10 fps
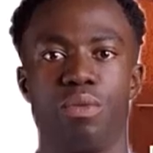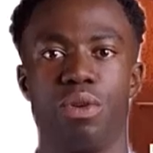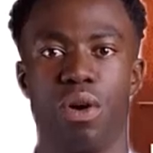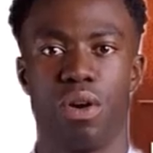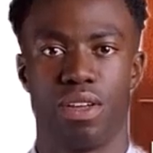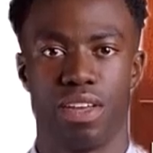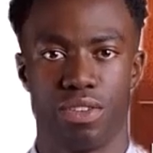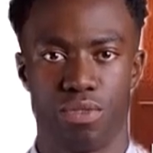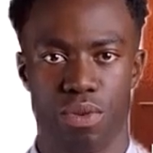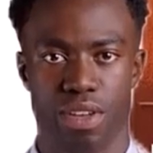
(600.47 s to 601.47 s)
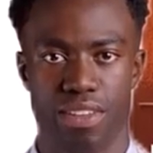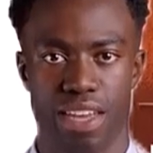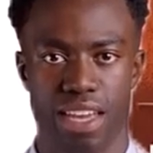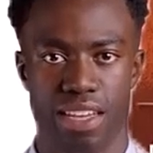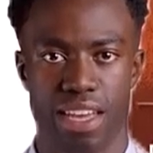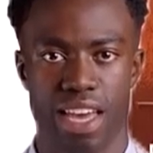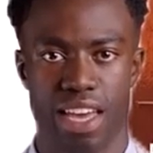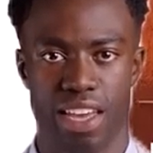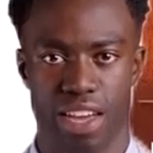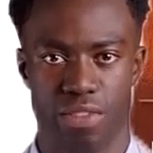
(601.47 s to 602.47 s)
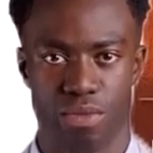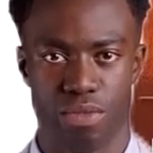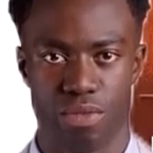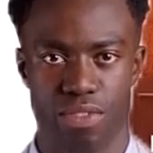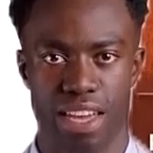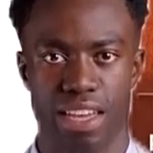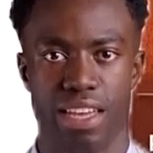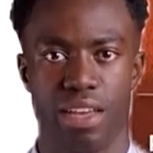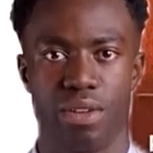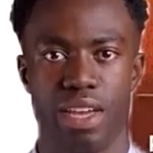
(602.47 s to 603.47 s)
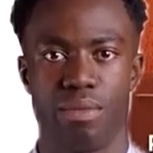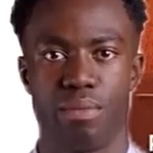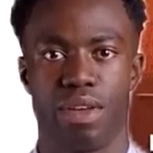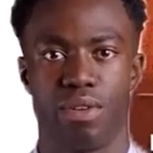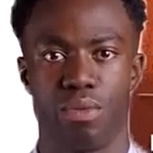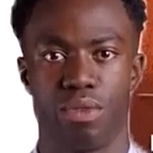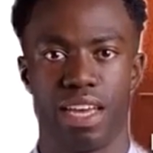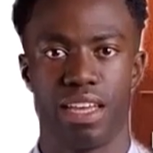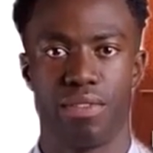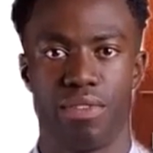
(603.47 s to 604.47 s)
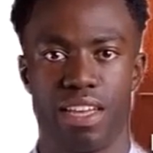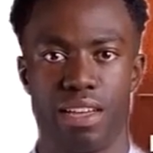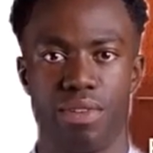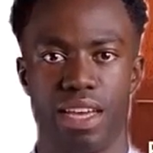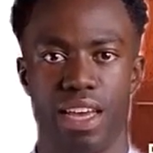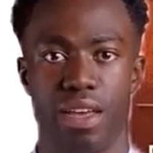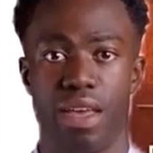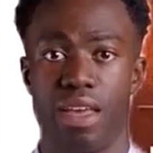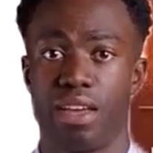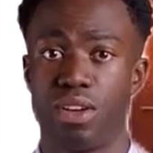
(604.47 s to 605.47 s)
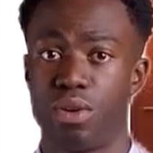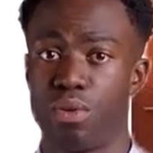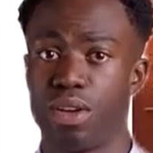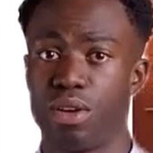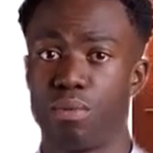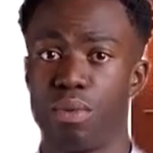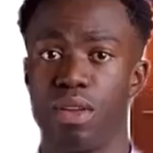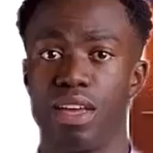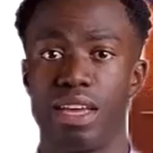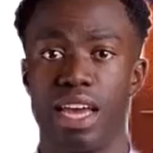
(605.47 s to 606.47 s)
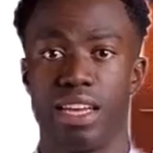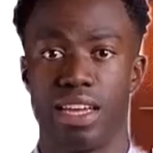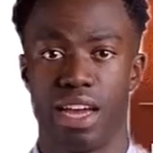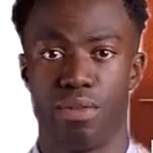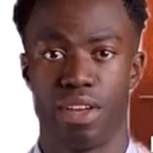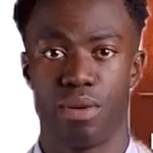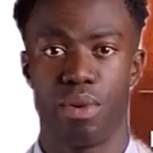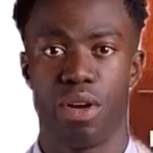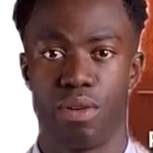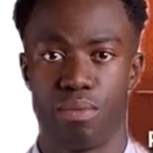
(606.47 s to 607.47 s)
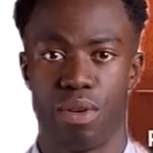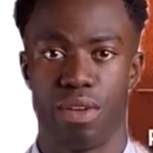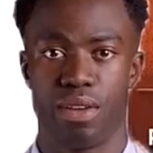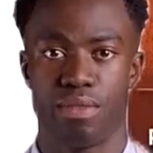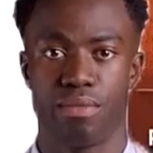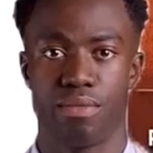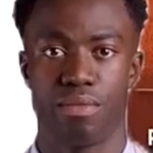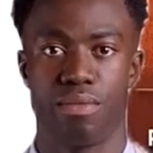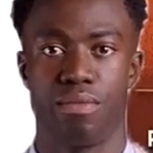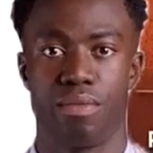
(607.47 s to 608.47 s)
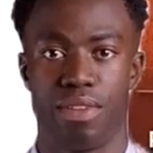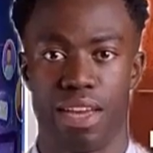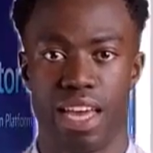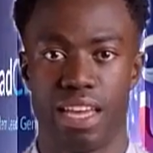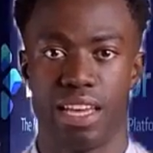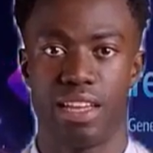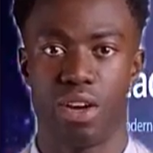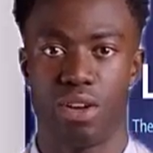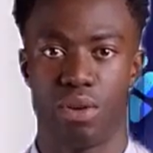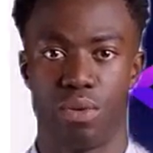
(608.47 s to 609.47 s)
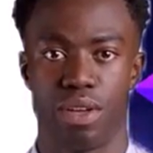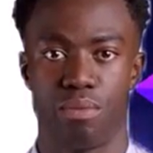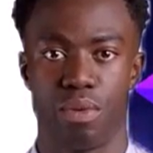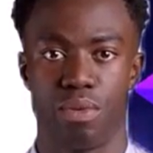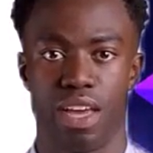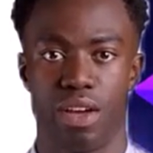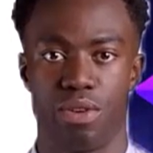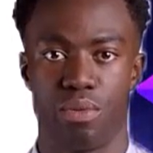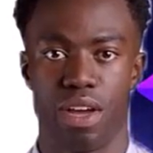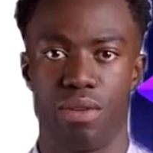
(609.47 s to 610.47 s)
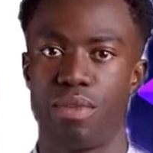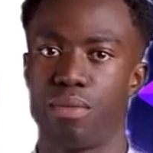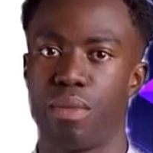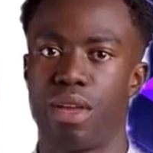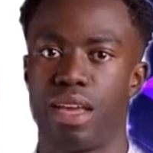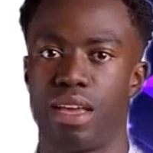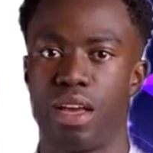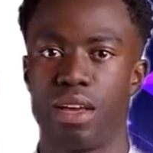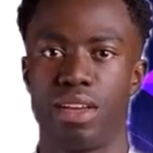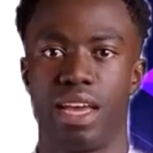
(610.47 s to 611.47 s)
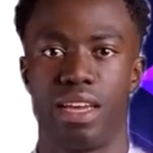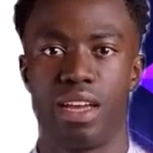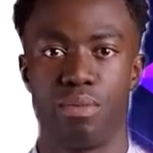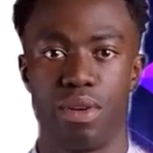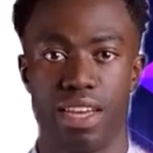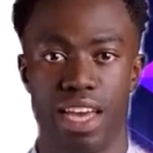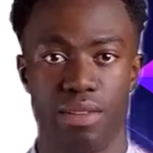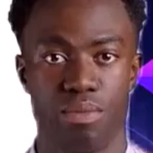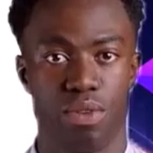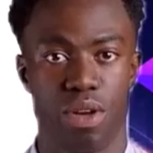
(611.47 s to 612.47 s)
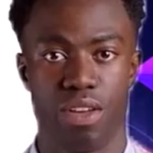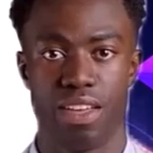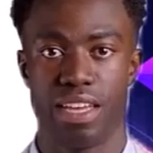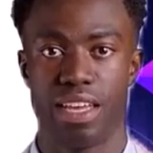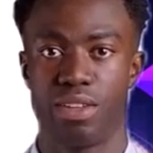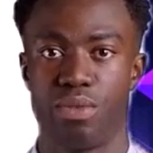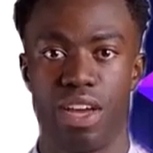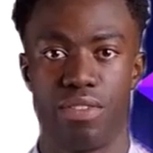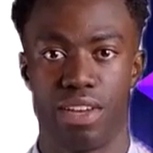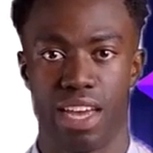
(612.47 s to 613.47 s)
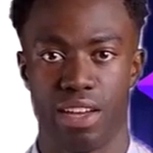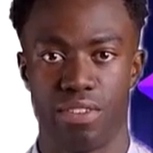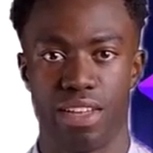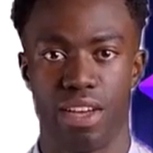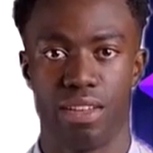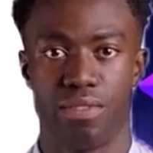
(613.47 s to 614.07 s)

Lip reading: what your audience truly needs and how your unique skills can meet those needs effectively, ensuring your product stands out in a crowded market. Next, the article explores how to craft compelling content that resonates with your audience and drives sales.